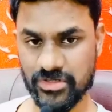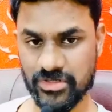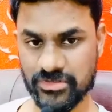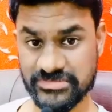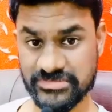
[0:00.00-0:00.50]

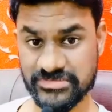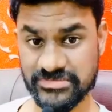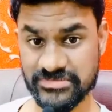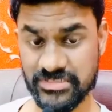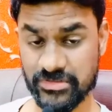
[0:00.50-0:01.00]
or
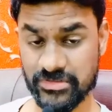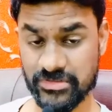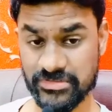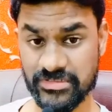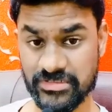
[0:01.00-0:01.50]
on
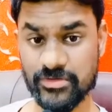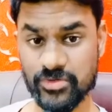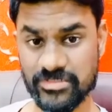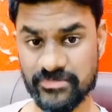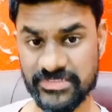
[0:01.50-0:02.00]
the
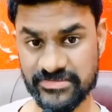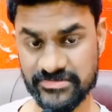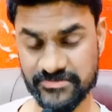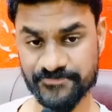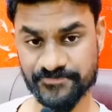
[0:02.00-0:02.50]
regular
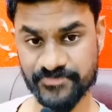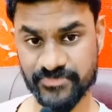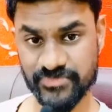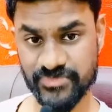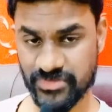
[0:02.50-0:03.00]
basis.
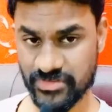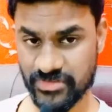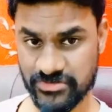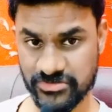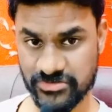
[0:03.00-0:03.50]

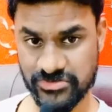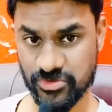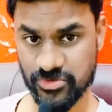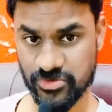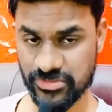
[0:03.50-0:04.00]

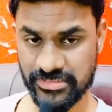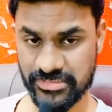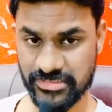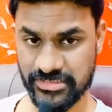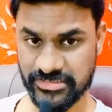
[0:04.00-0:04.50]
So
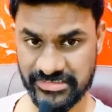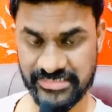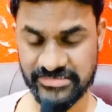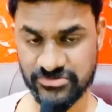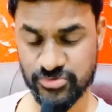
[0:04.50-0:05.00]

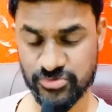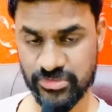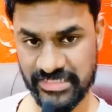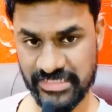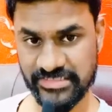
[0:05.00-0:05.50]
yes,
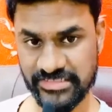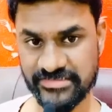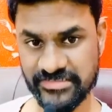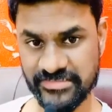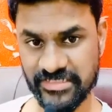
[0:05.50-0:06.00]
you can
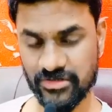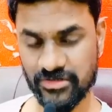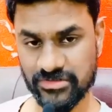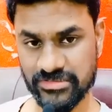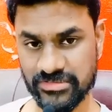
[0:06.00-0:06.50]
get
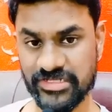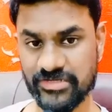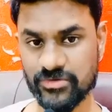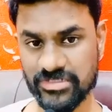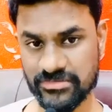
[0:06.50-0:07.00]
sale on a
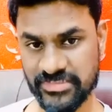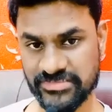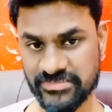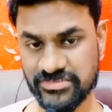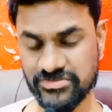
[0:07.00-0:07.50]
regular
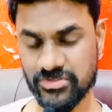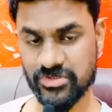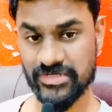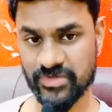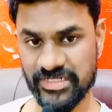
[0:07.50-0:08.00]
basis
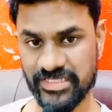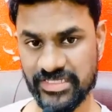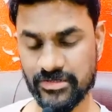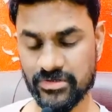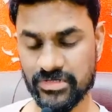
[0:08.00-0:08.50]
or every
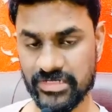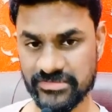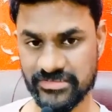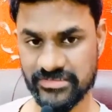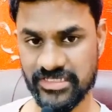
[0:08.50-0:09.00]
day
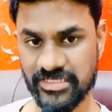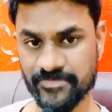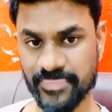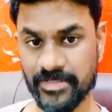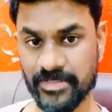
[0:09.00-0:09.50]
or other day,